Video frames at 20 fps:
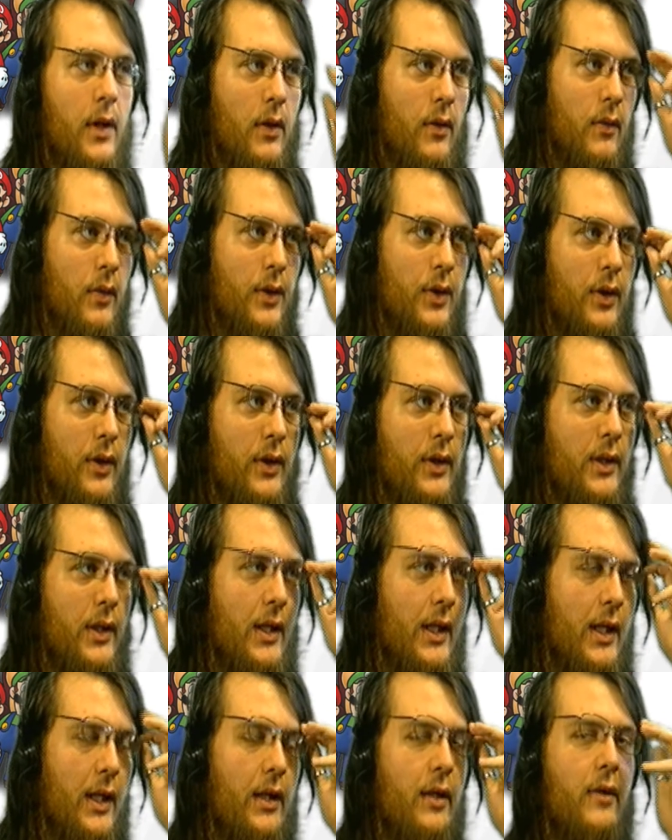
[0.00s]
We're joined
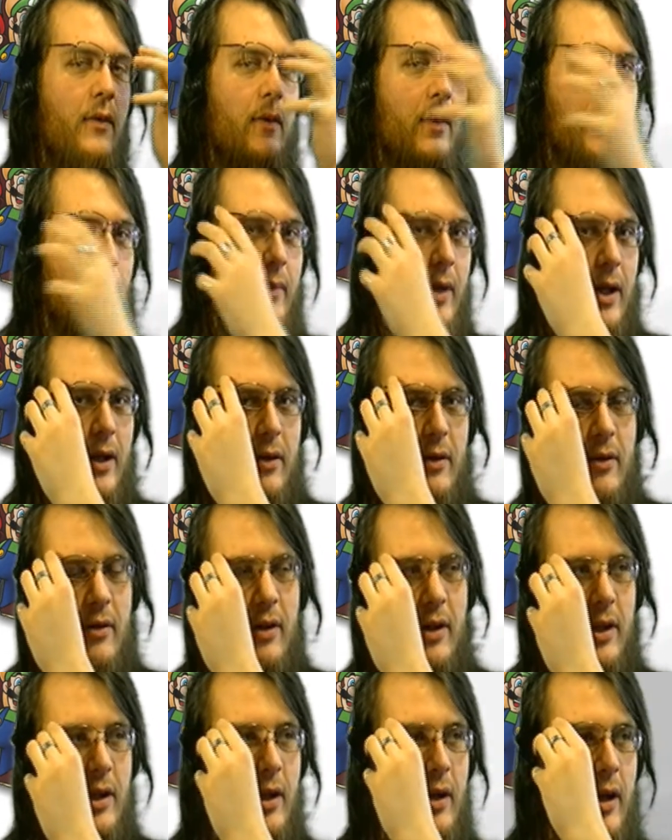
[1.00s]
today with my
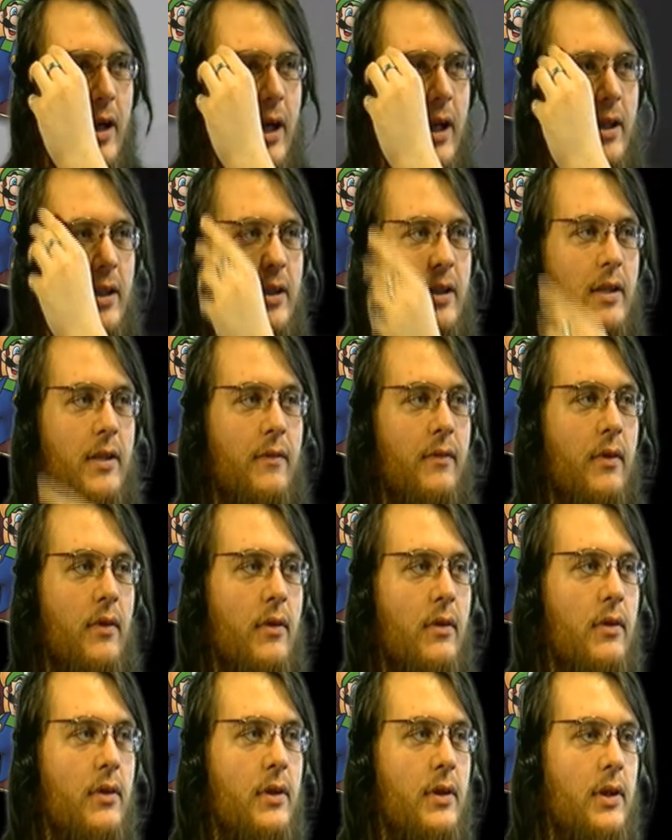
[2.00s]
crooked glasses, of
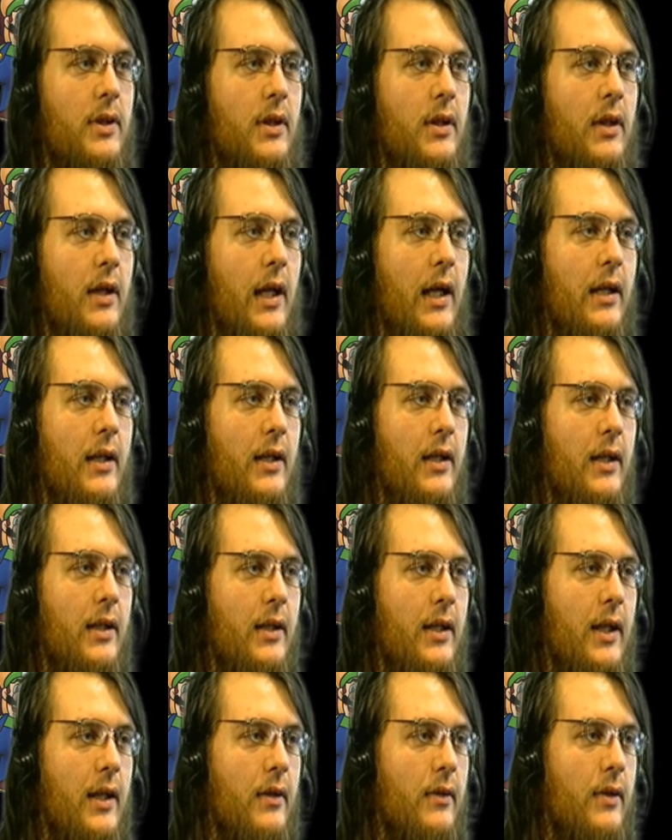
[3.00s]
course, and a
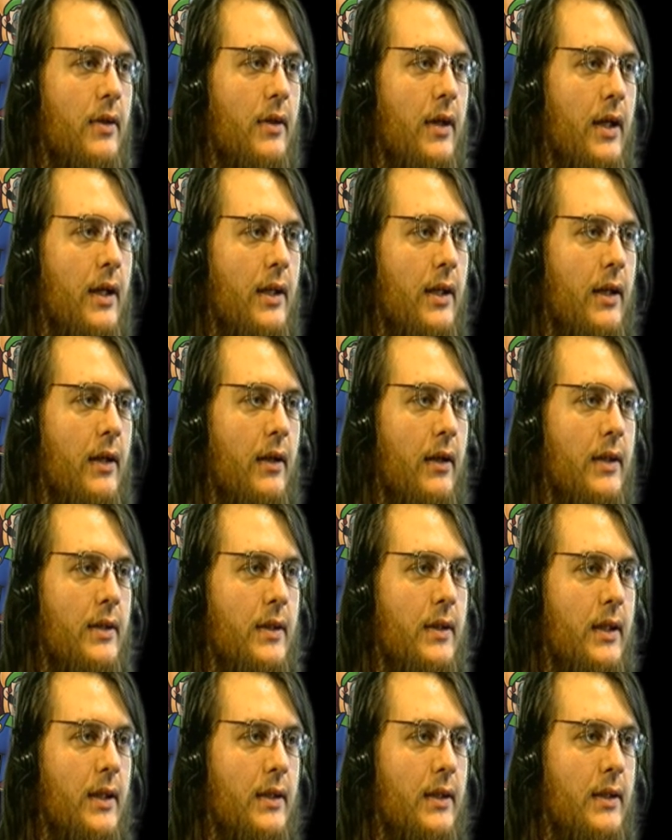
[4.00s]
Nintendo Direct here, as you
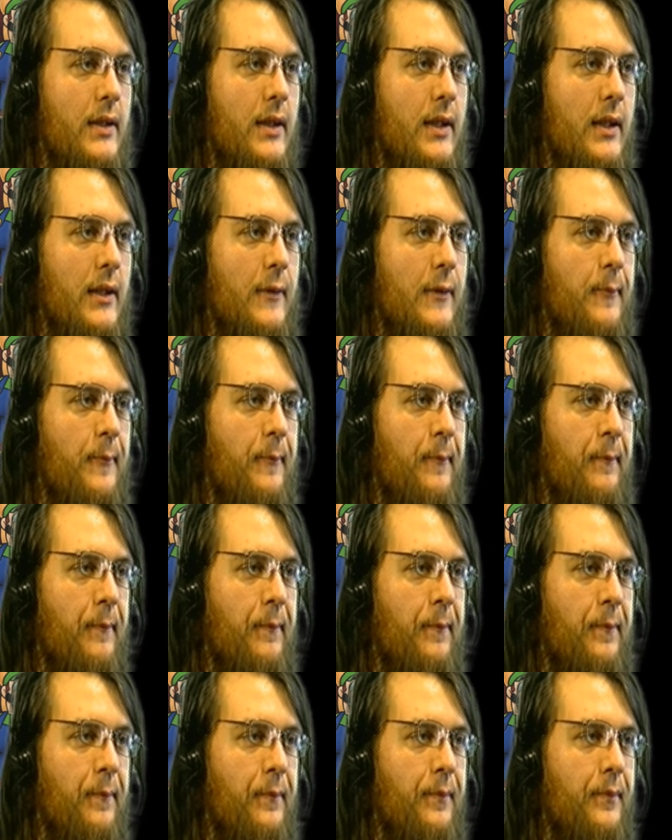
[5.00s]
can see.
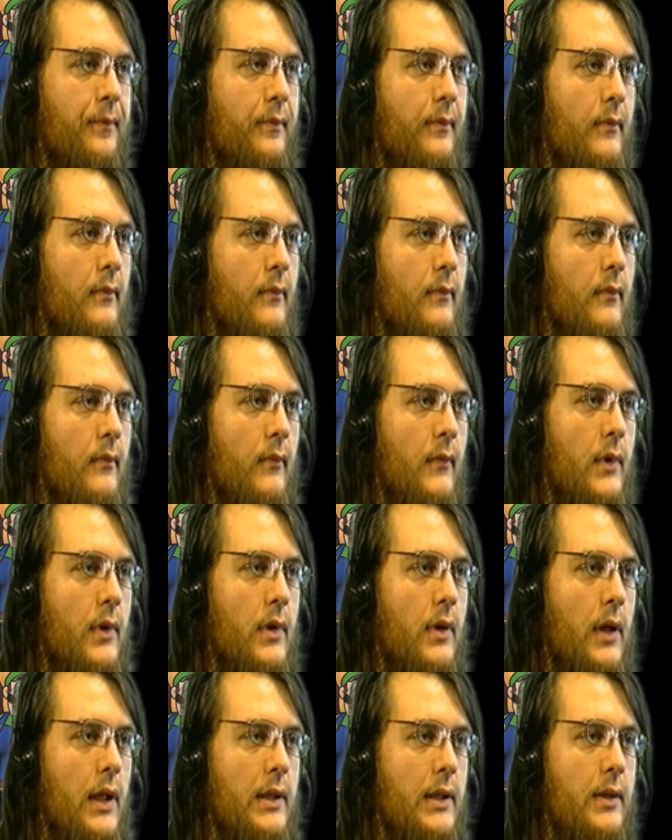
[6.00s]

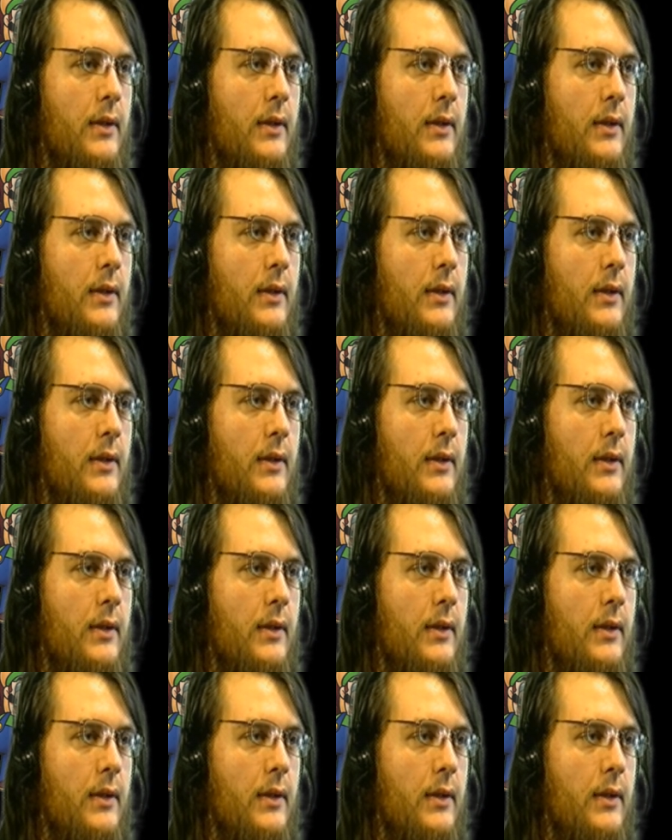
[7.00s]
So let's